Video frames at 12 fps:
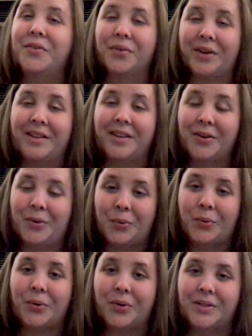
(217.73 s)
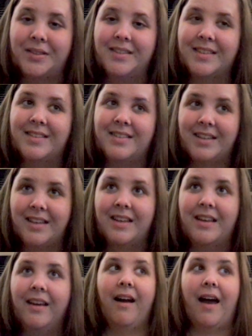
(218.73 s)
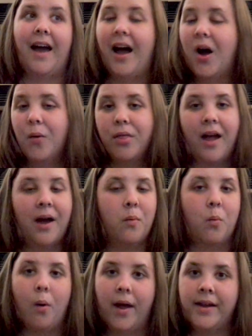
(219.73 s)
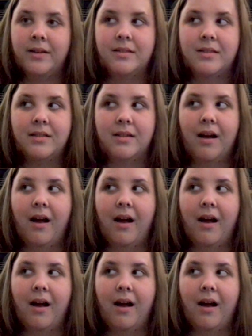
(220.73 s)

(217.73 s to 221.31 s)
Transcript: really cool to see how that went.